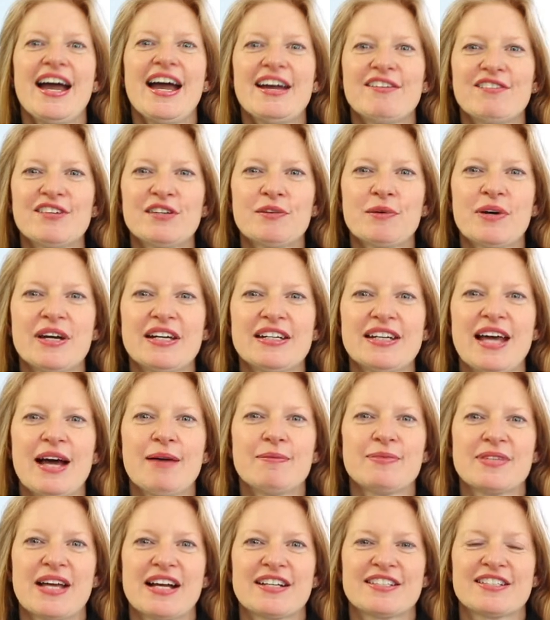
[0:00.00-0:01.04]
everyone,
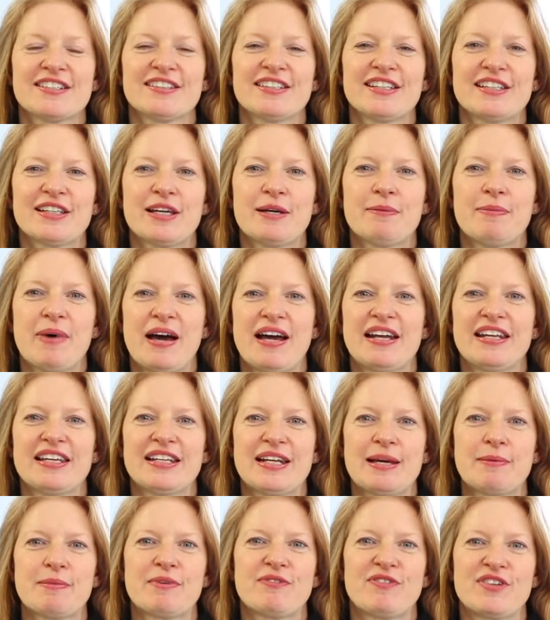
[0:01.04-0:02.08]
I'm Dr. Lila Abbate and
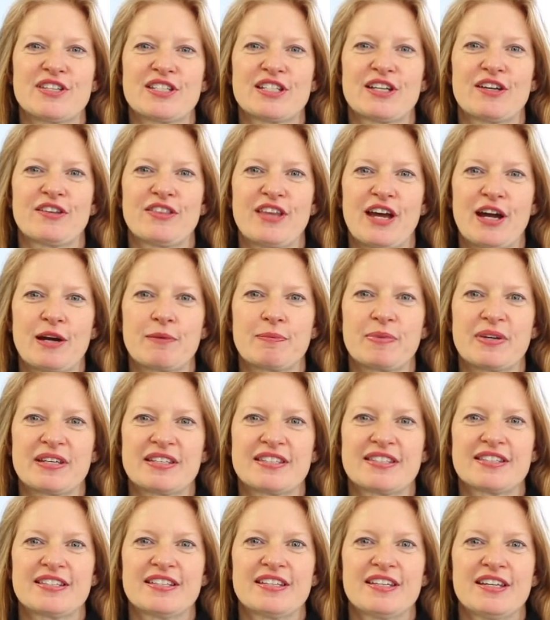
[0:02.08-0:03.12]
I'm a physical
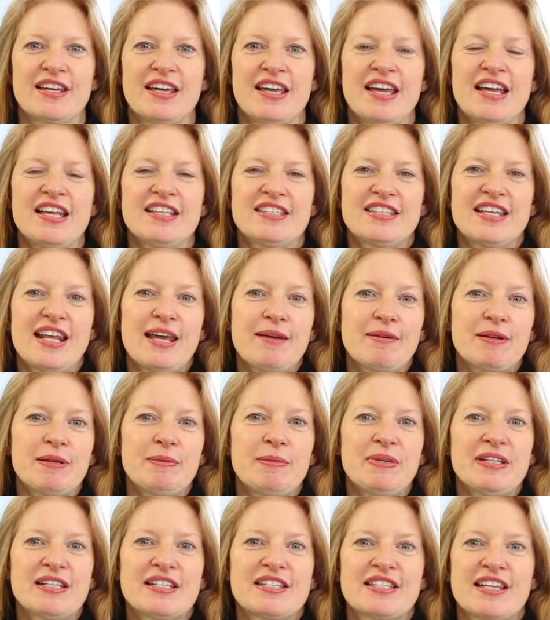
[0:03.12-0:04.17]
therapist. Today I'm going to
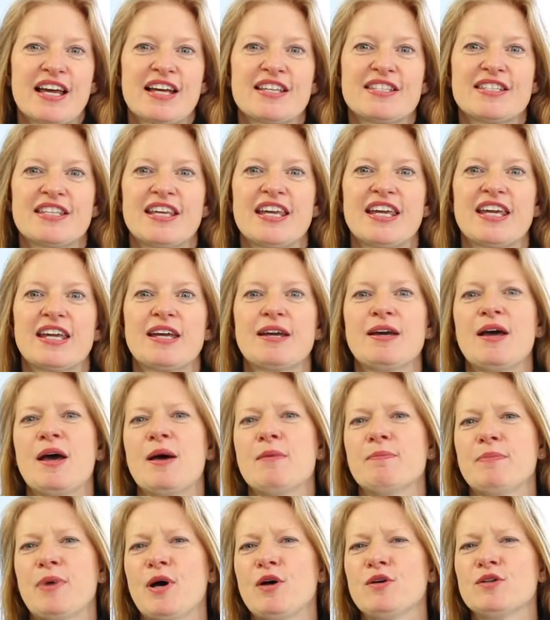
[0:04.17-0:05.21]
be discussing
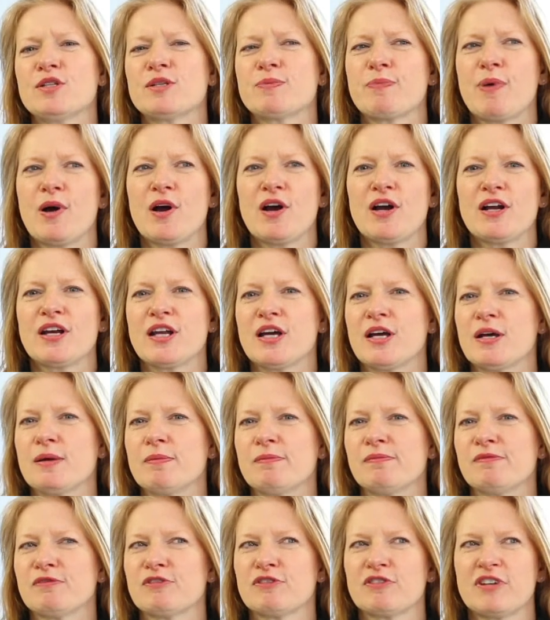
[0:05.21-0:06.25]

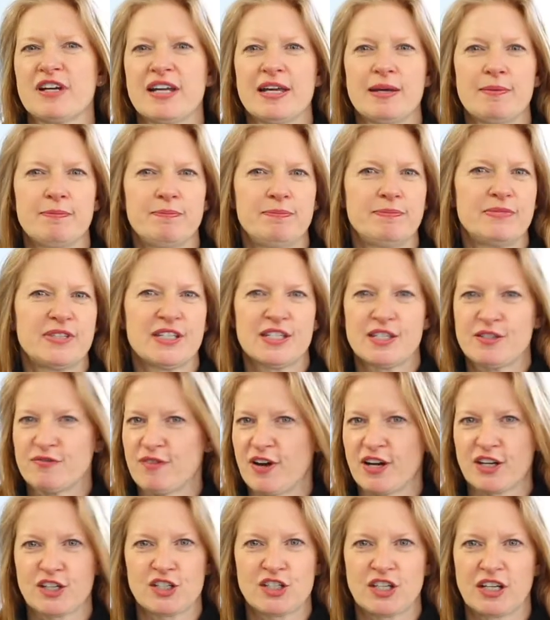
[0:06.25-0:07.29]
postpartum rib
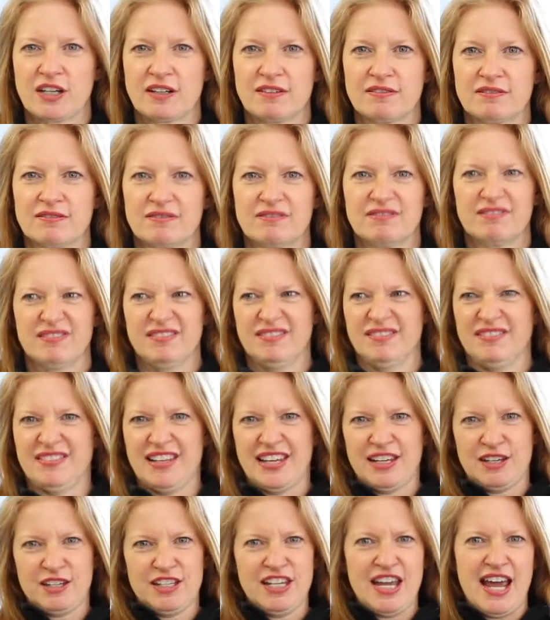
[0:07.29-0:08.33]
dysfunction.
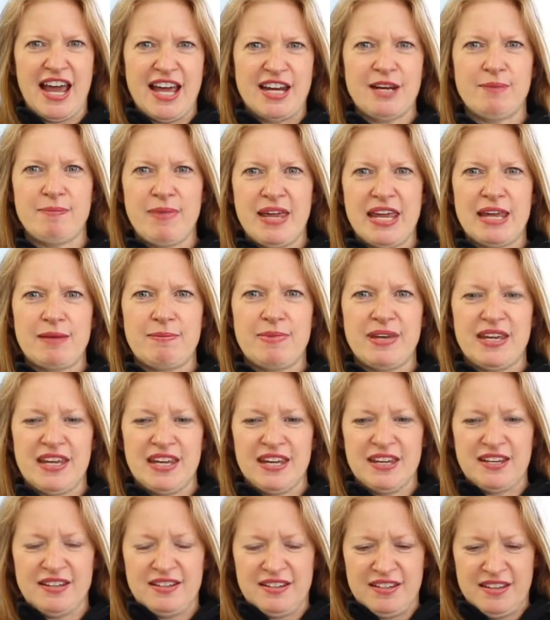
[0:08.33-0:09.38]
Like you had a
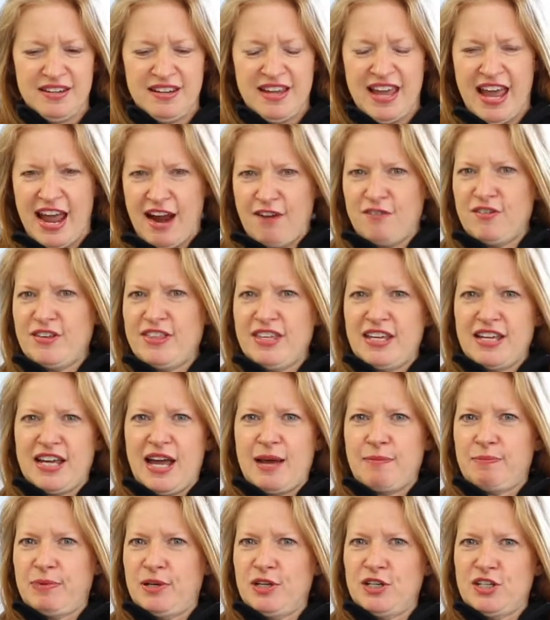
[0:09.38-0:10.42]
baby, everything
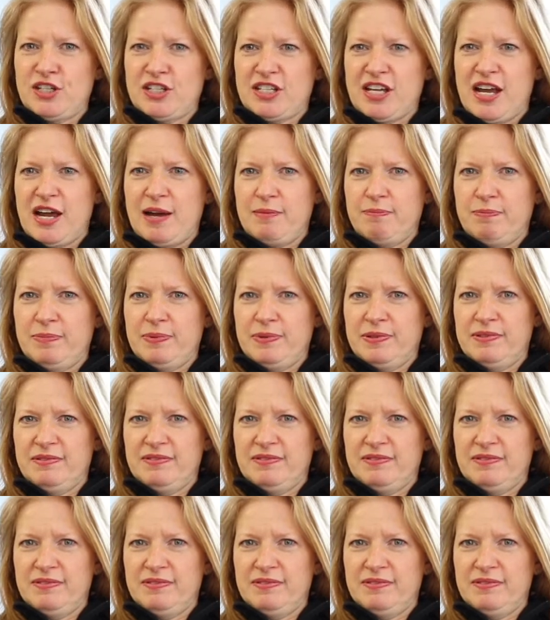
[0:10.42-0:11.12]
got pushed up,